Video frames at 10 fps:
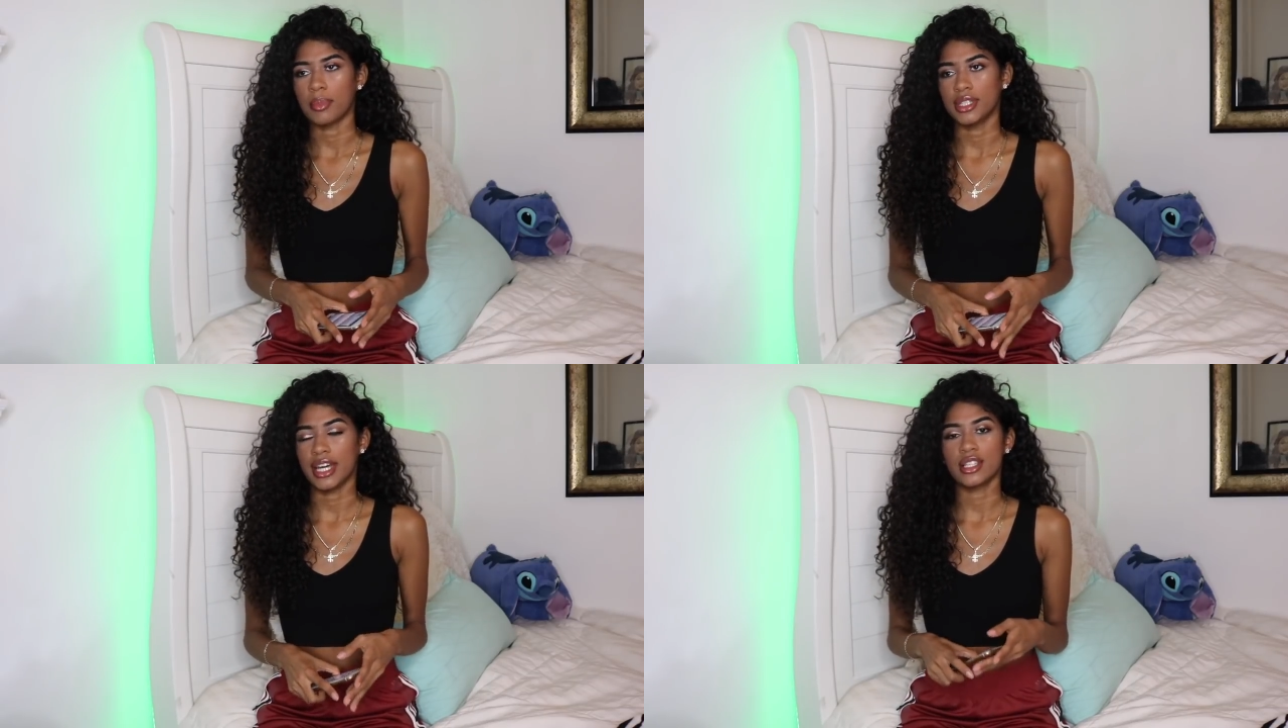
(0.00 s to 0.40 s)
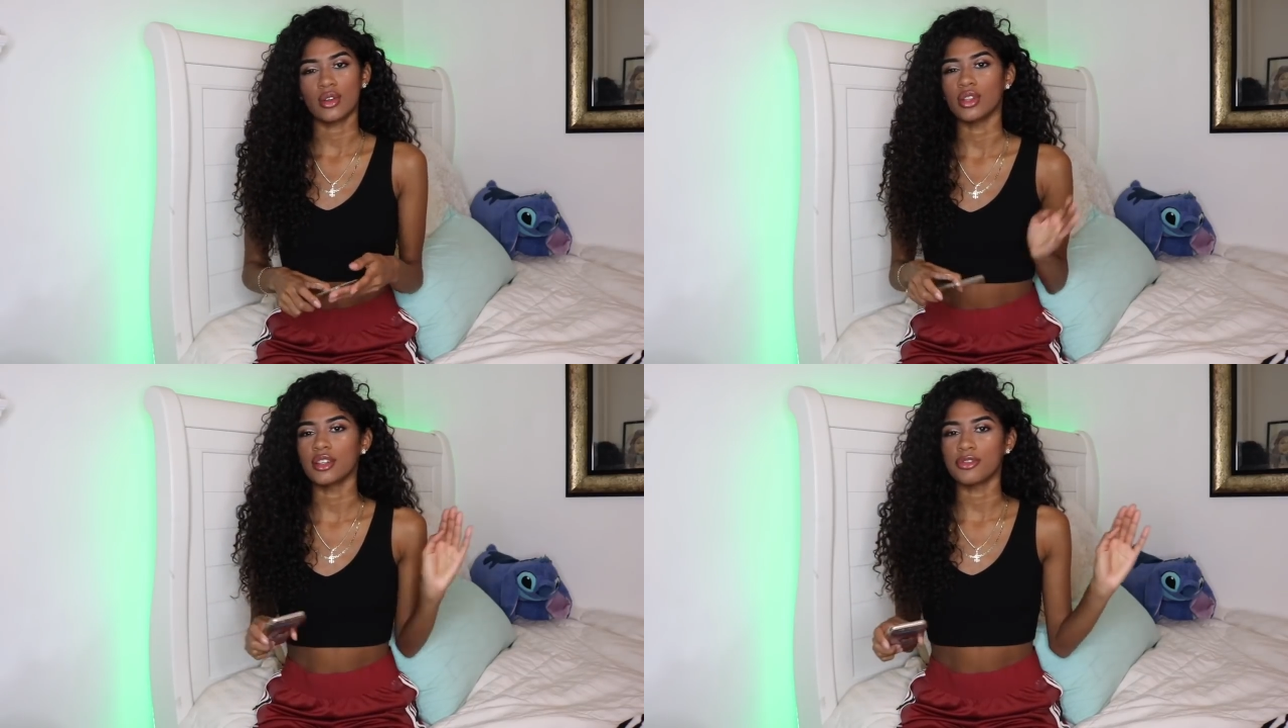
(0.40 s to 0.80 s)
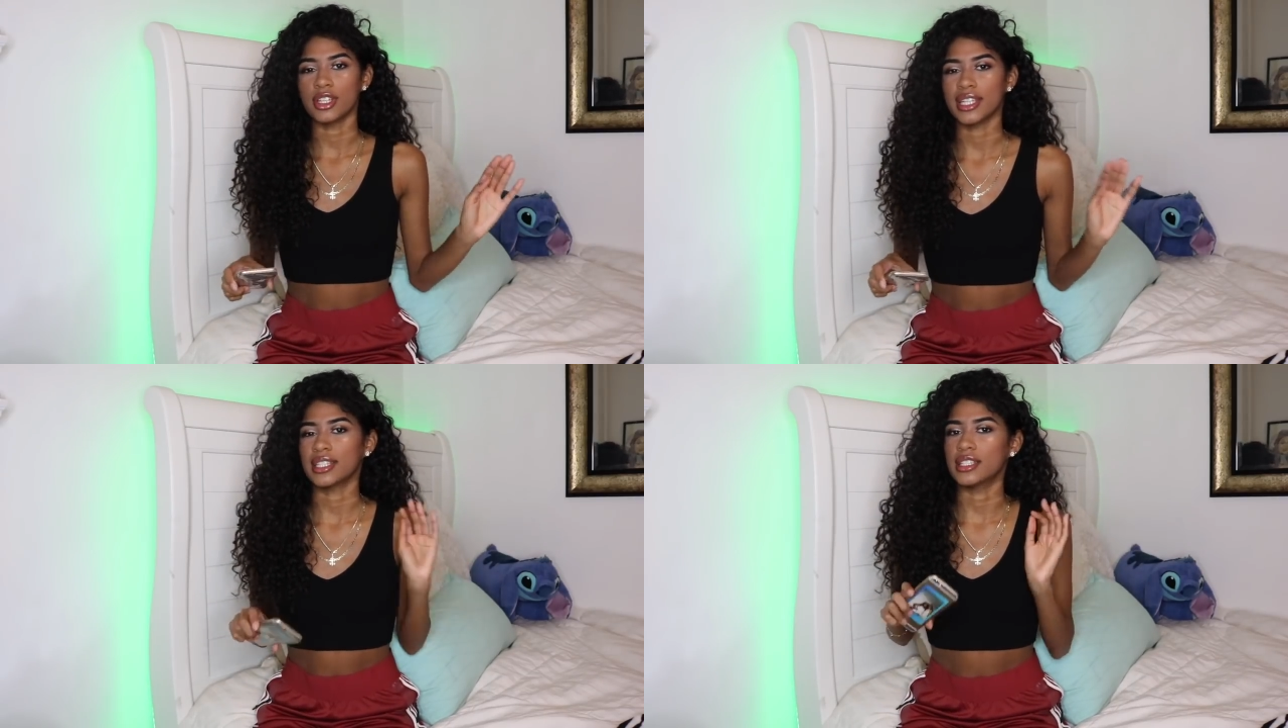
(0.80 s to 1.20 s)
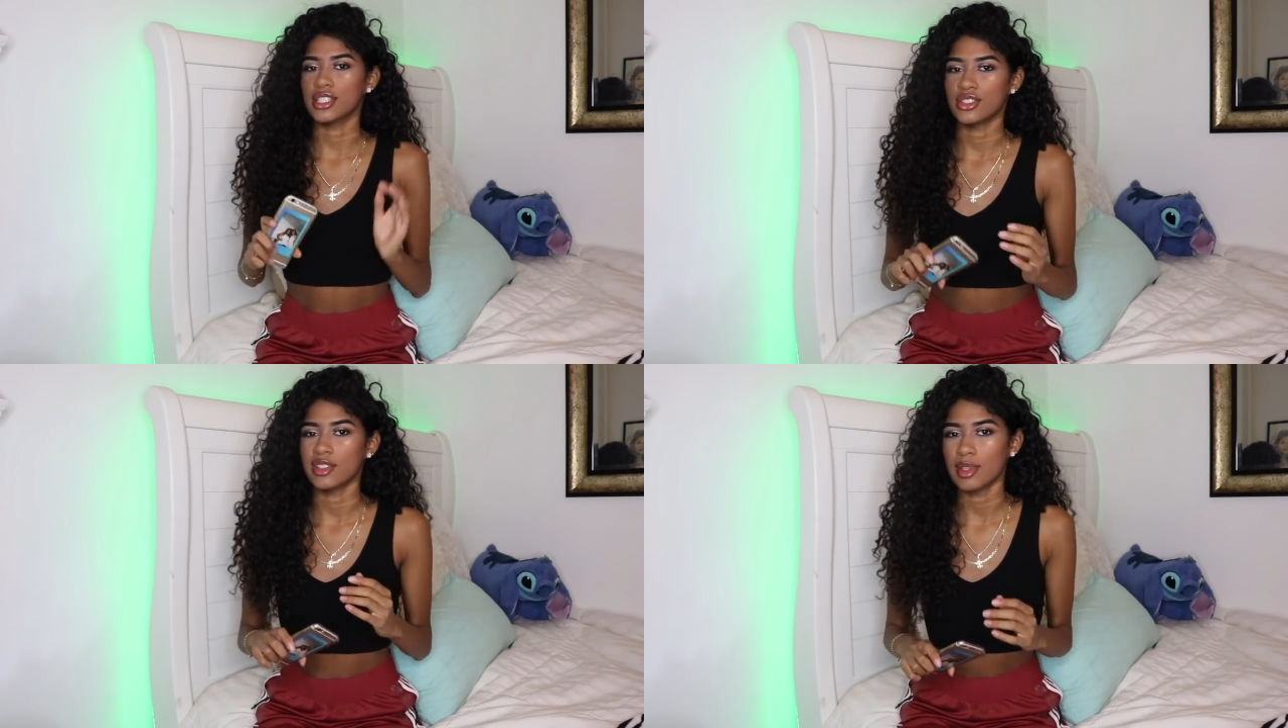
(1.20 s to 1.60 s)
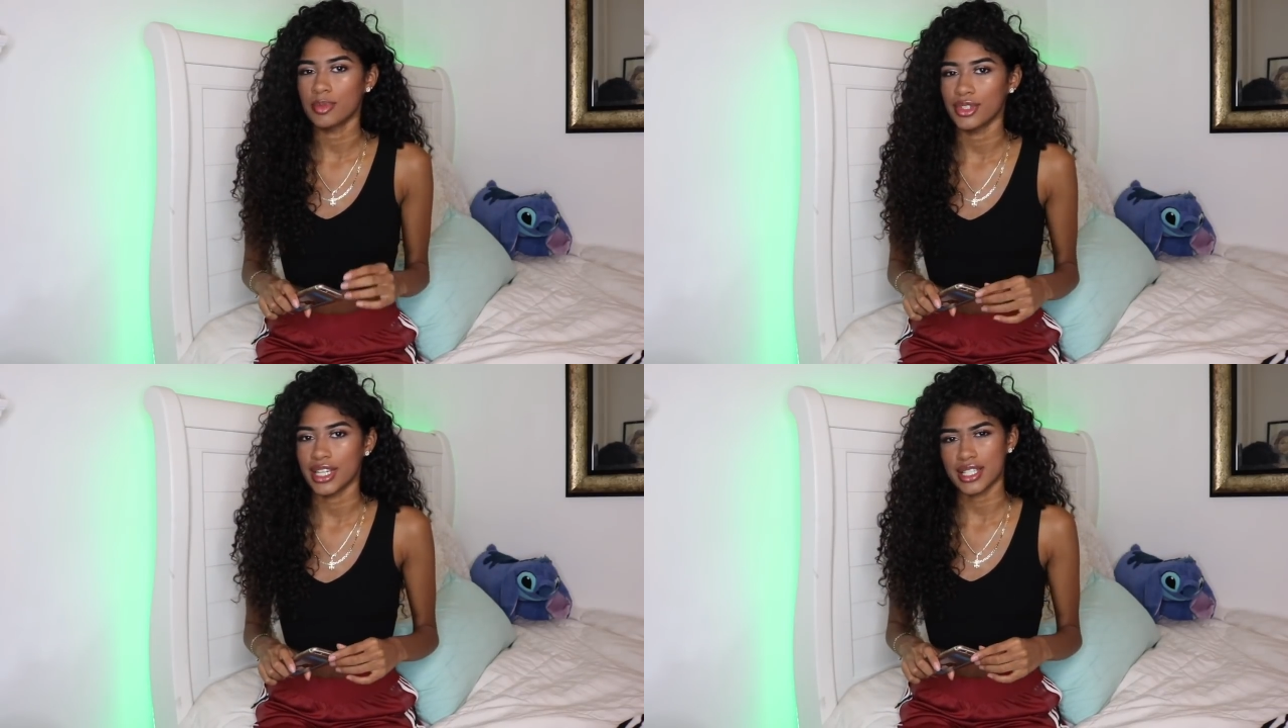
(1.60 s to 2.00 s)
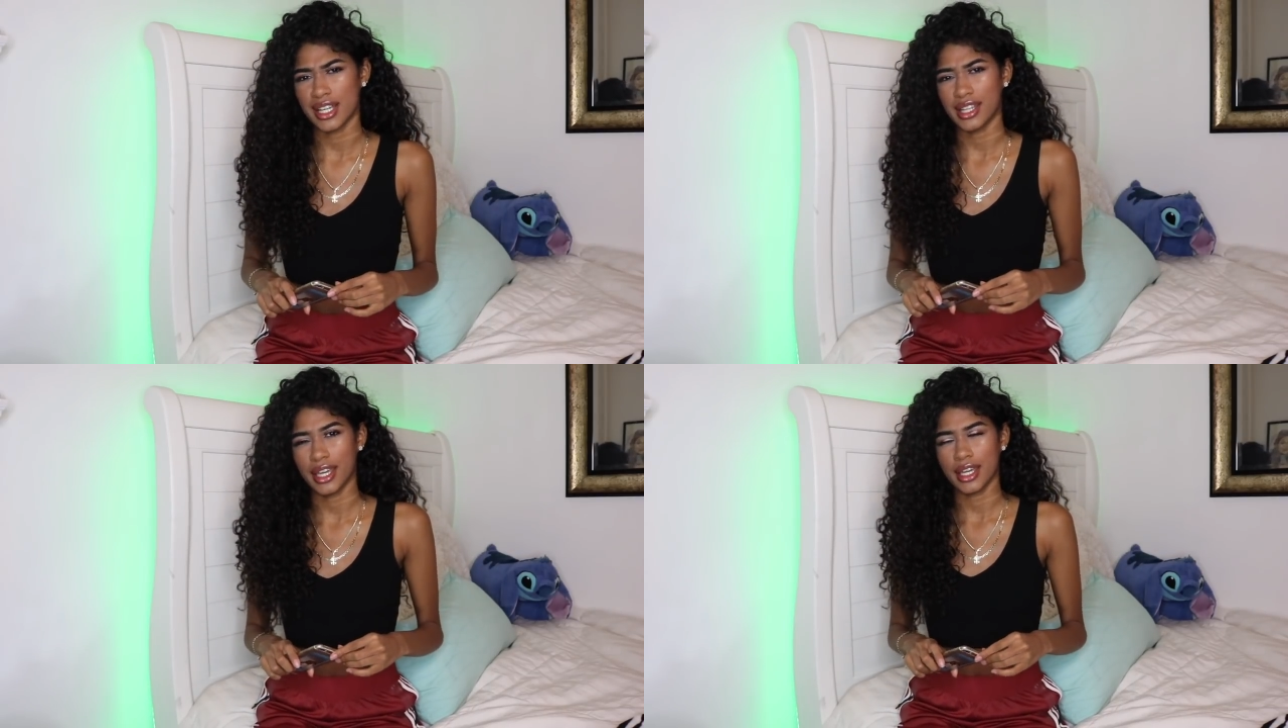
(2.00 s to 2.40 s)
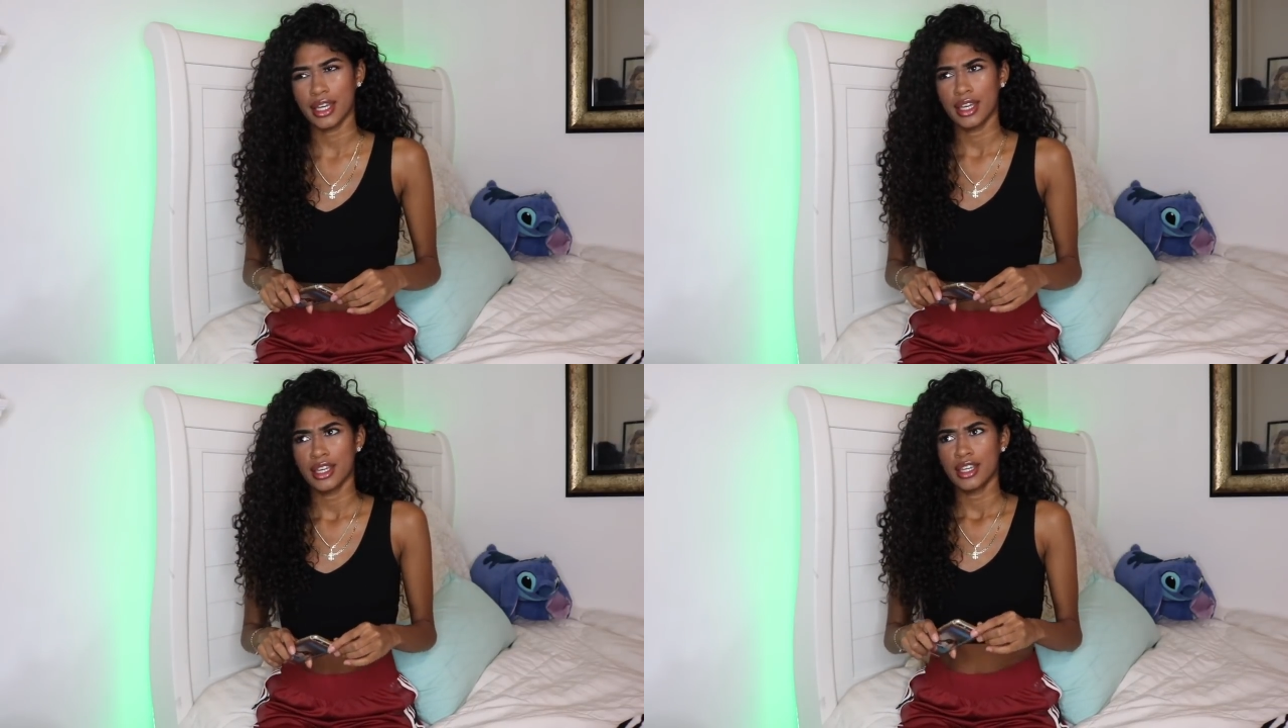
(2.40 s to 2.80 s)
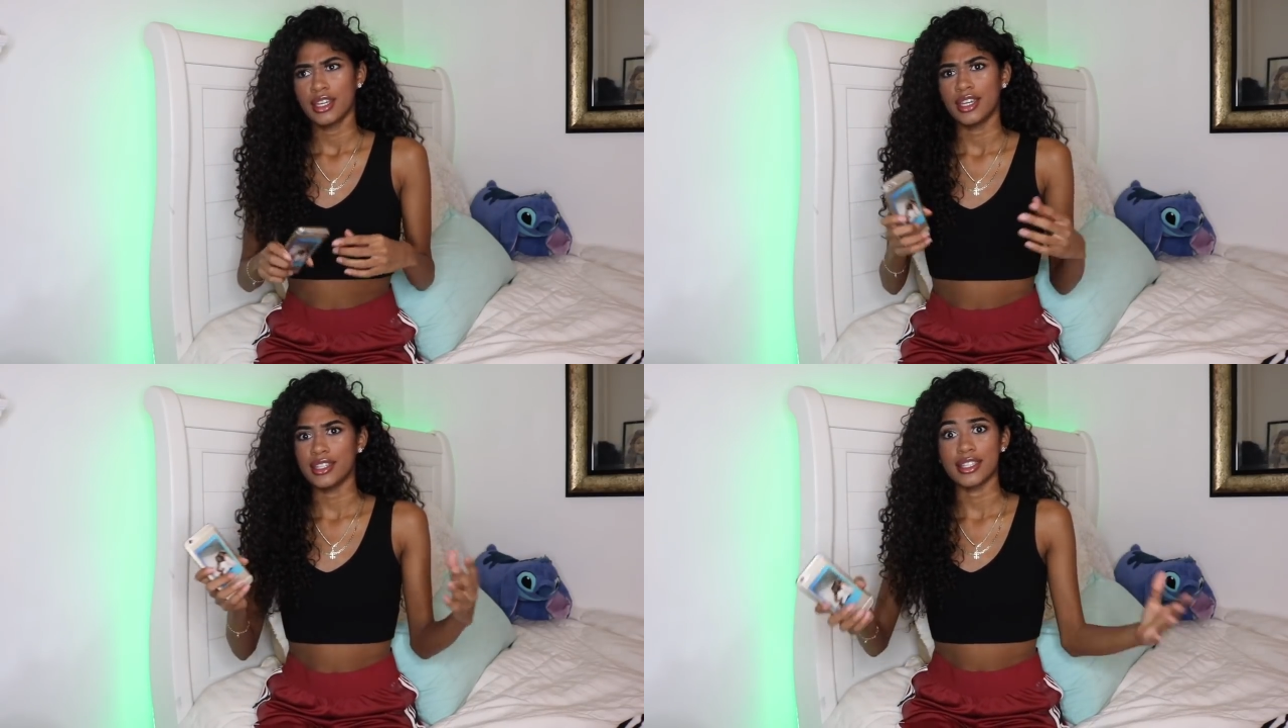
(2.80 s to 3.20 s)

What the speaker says: but that's only for like the indigenous people. That's not like in the